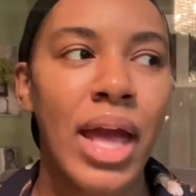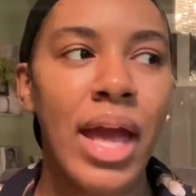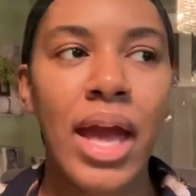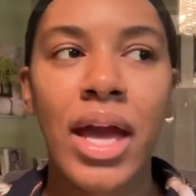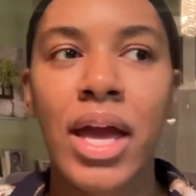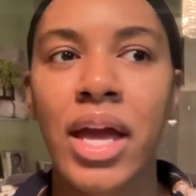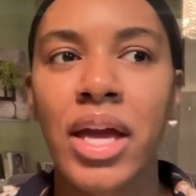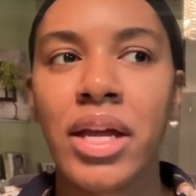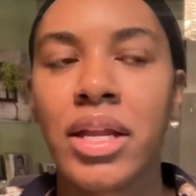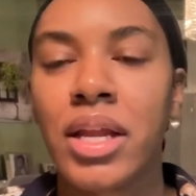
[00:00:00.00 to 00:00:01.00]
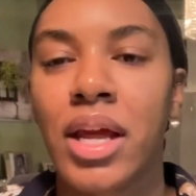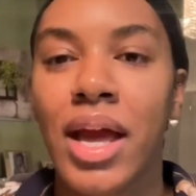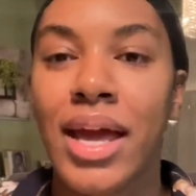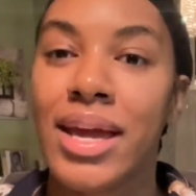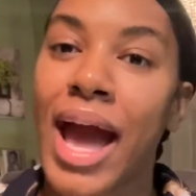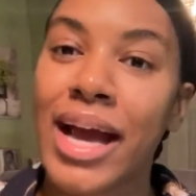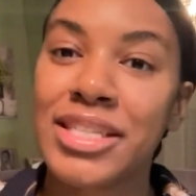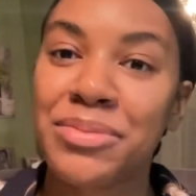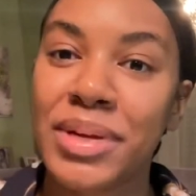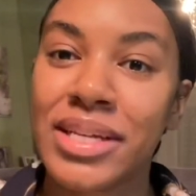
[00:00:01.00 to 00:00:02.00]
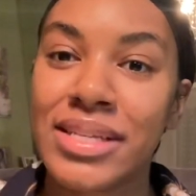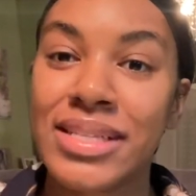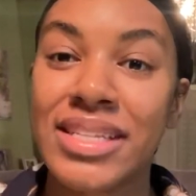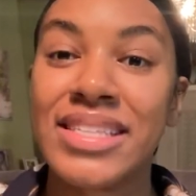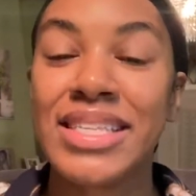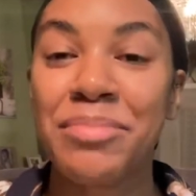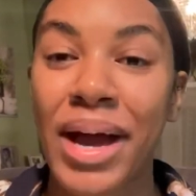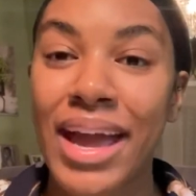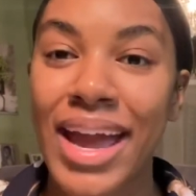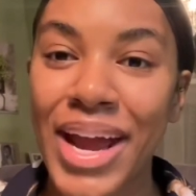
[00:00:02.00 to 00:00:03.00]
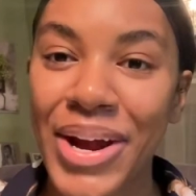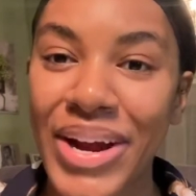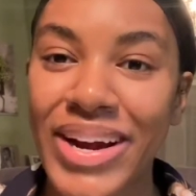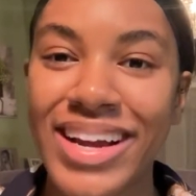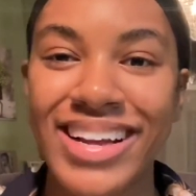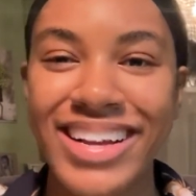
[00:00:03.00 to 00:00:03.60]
and he asked me to see my hair.